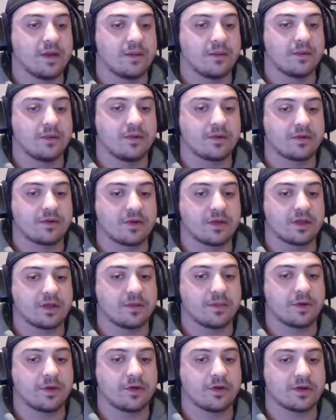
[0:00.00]
We'll throw the
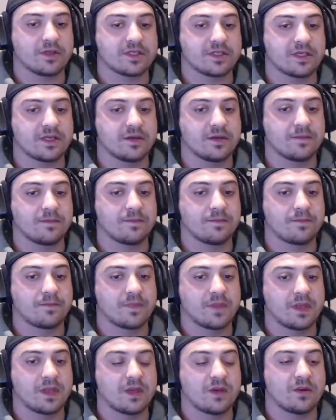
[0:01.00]
components in.
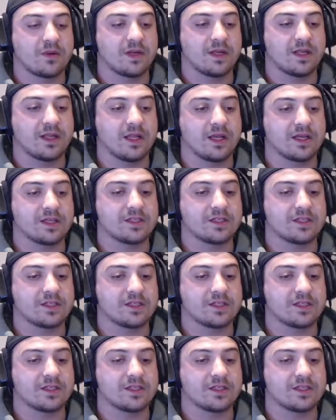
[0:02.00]
We need large